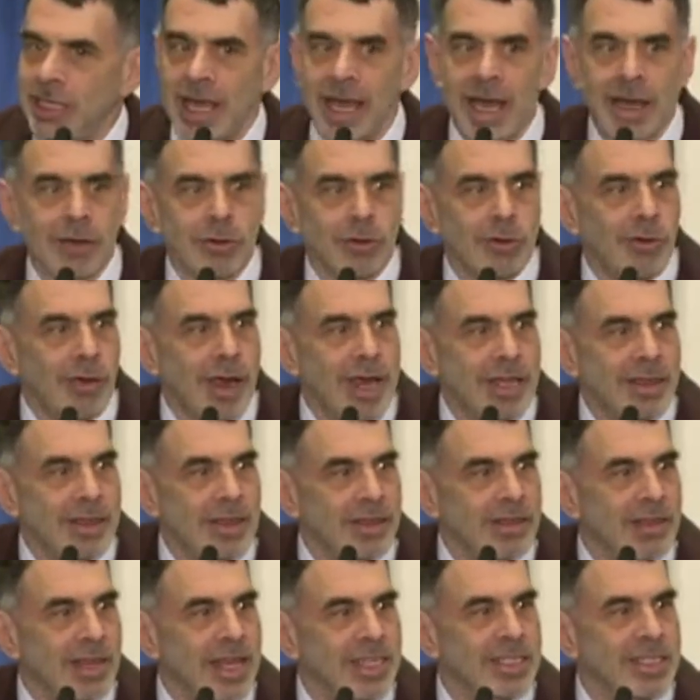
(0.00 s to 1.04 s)
How great
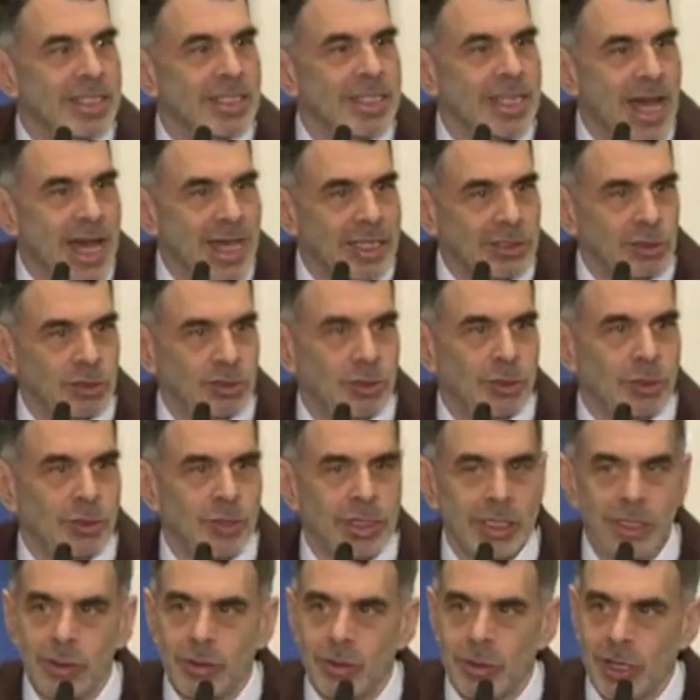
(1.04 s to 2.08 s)
that that's not true
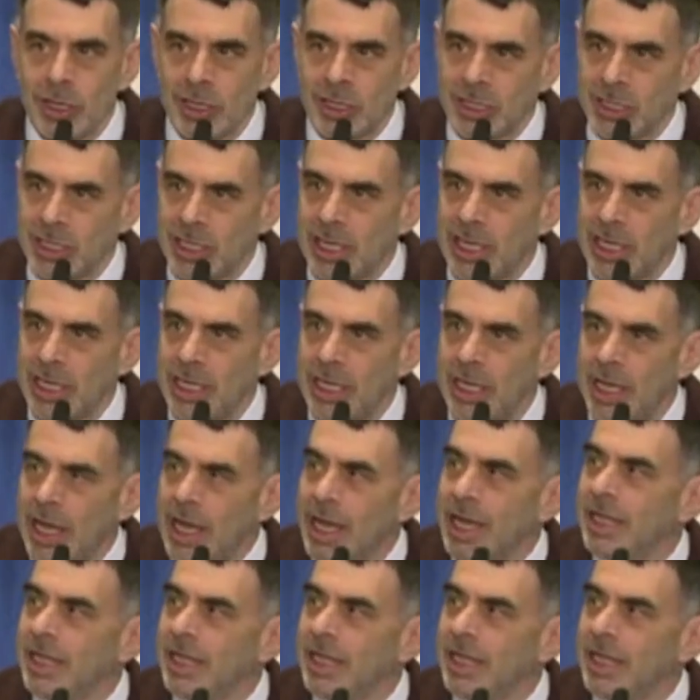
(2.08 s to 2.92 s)
in New York City.